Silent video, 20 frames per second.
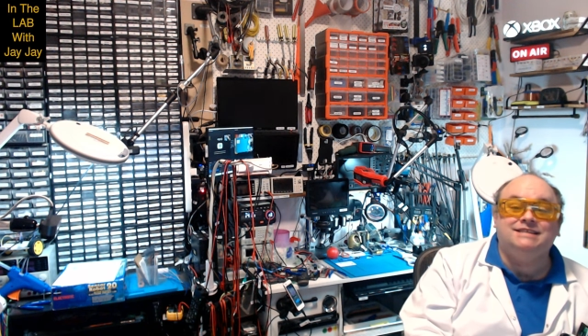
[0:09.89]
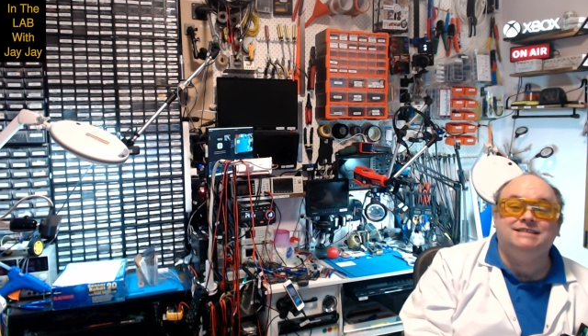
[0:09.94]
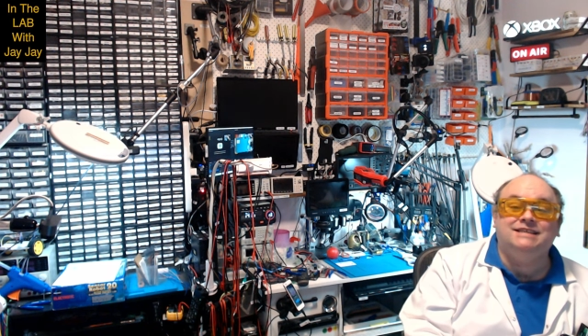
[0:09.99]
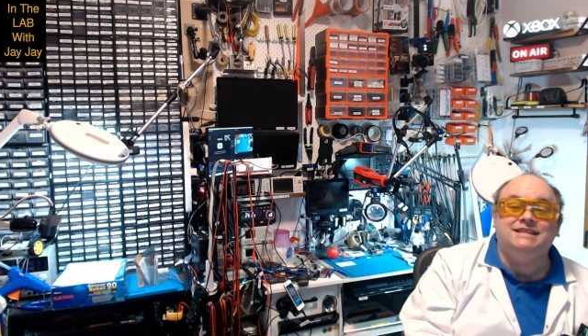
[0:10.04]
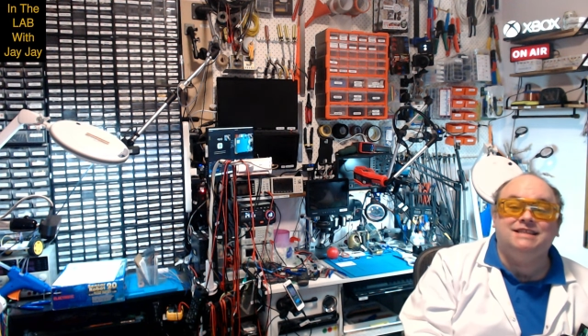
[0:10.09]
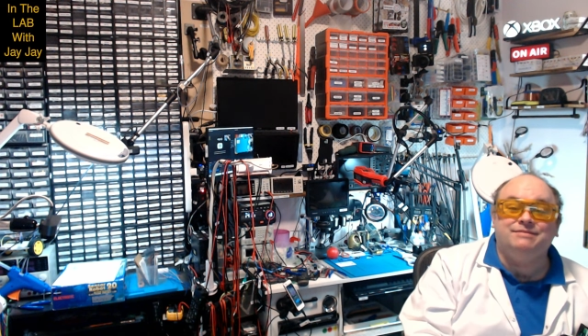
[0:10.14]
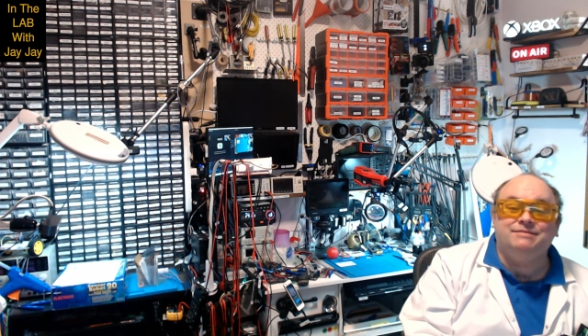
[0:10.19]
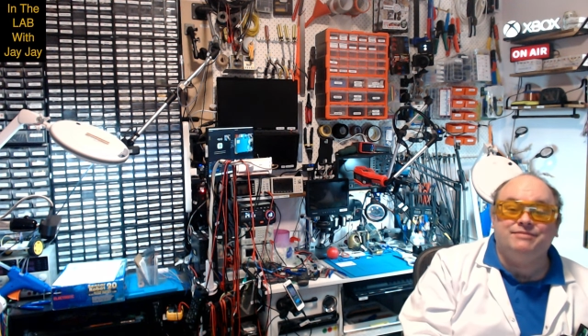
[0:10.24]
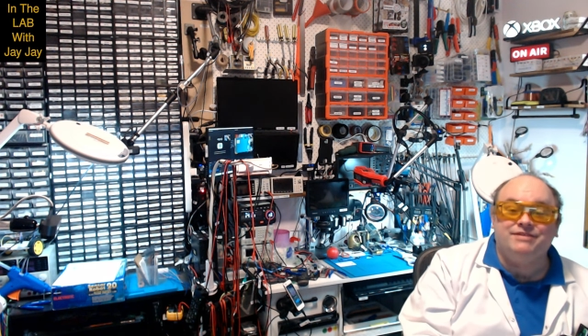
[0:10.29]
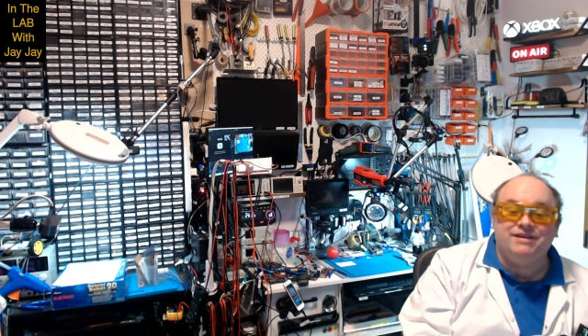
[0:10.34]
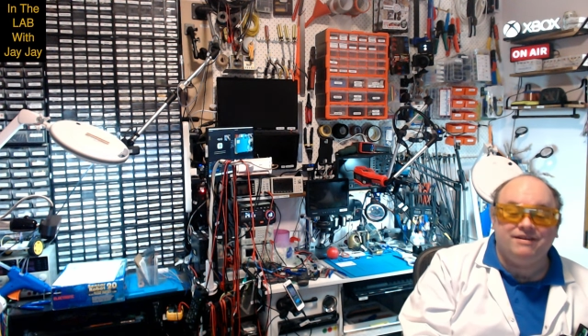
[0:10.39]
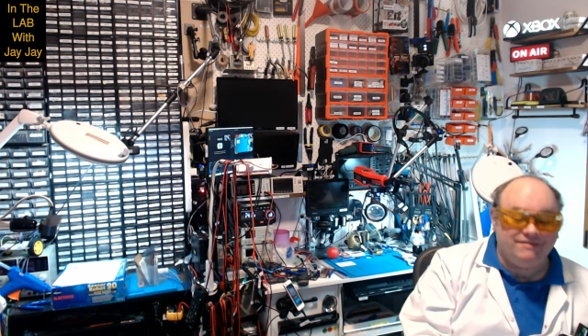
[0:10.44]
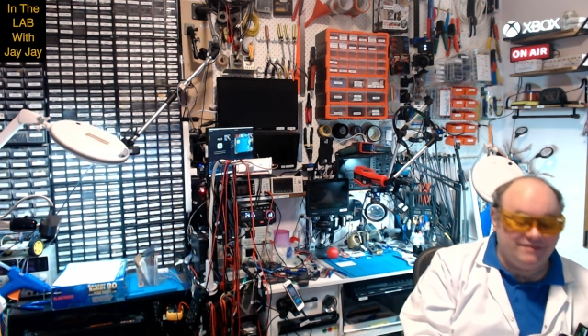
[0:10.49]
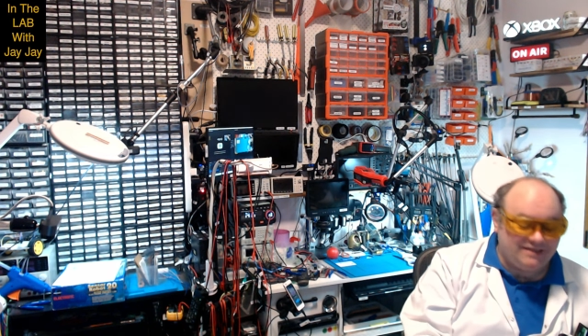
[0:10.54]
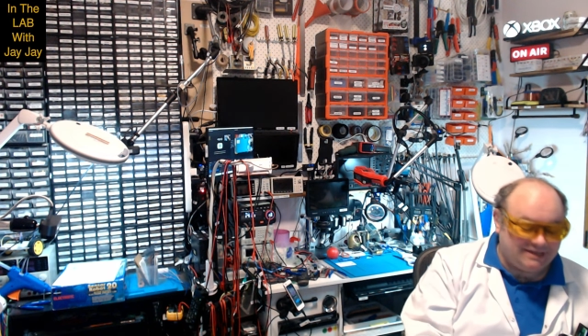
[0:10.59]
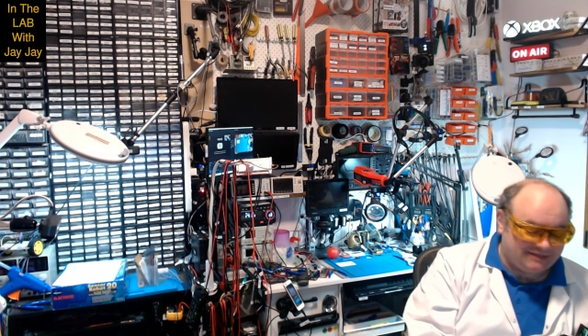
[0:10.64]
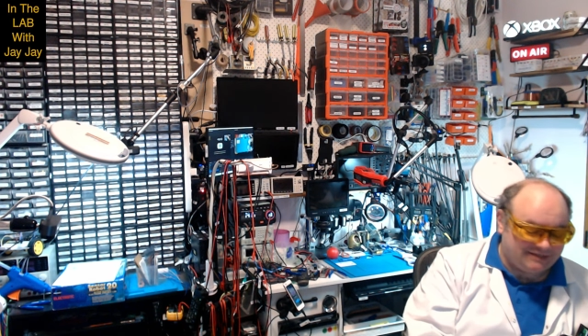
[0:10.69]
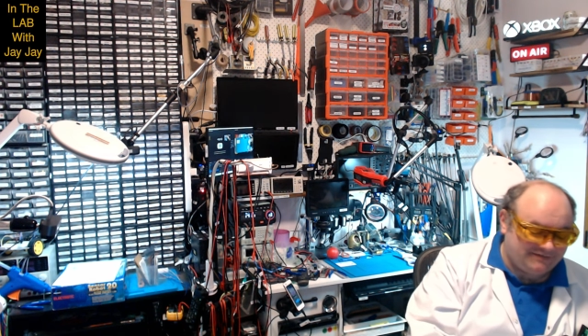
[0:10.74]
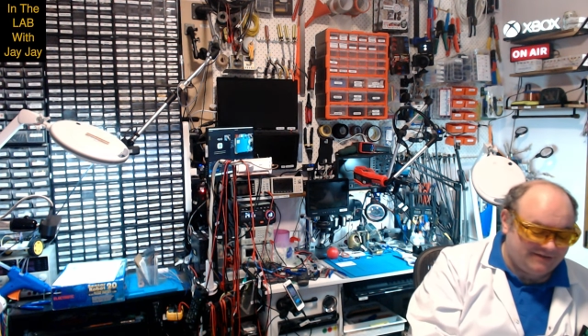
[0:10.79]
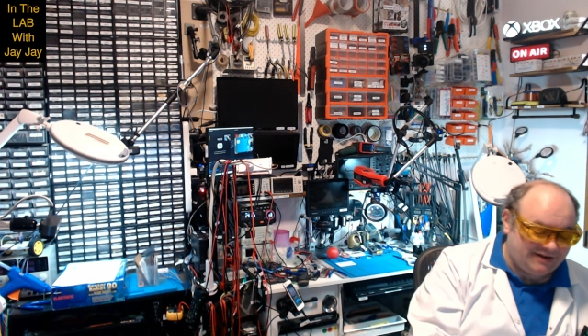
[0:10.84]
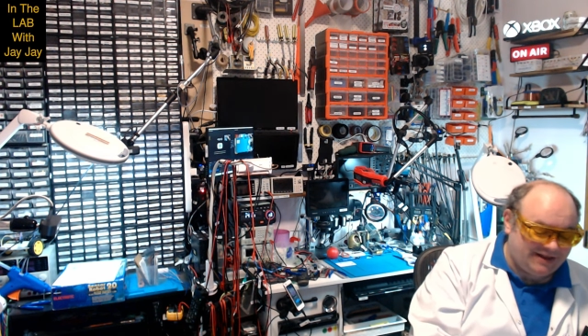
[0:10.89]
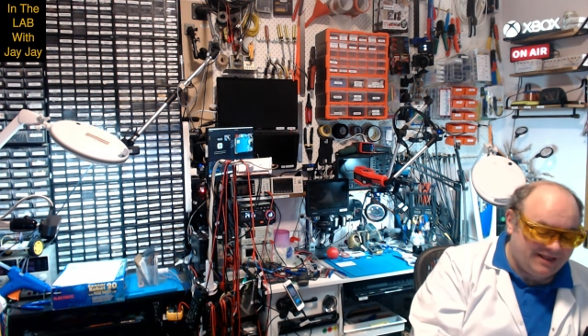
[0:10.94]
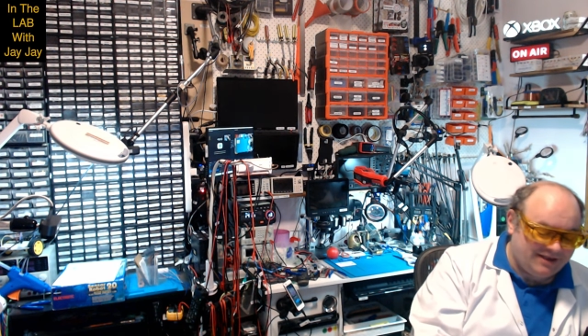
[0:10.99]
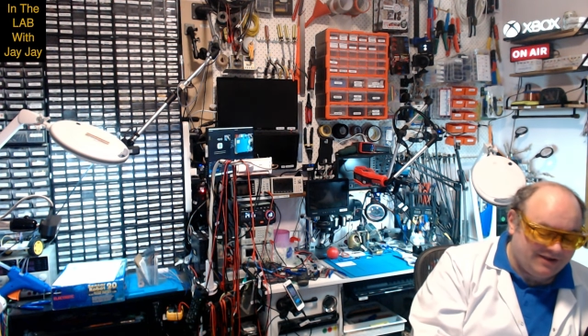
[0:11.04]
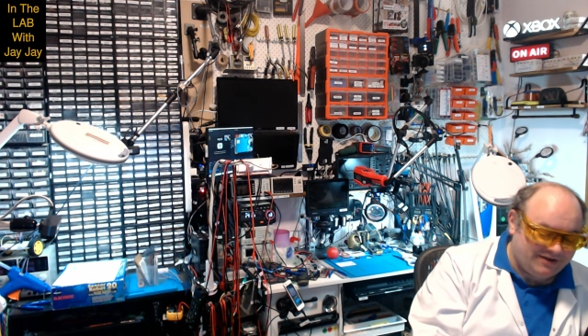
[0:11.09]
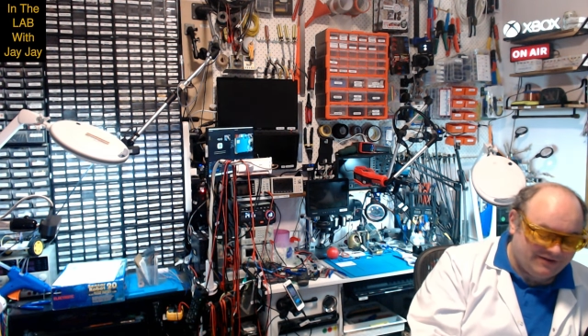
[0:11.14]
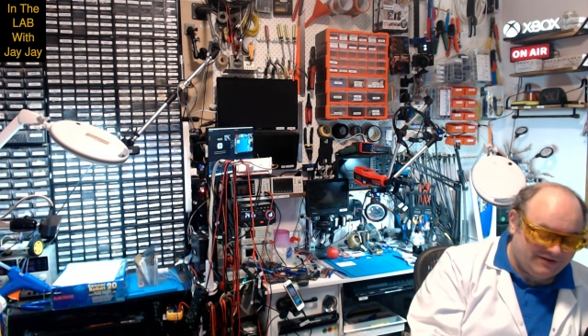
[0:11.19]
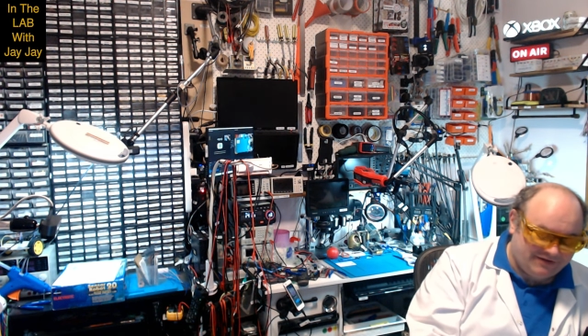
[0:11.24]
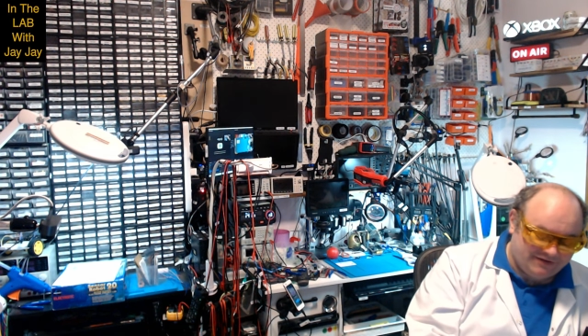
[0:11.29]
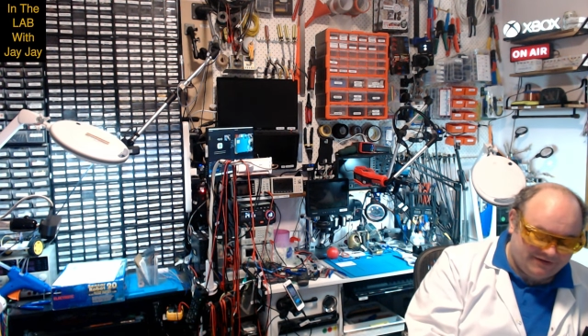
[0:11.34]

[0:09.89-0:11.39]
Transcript: in the previous video.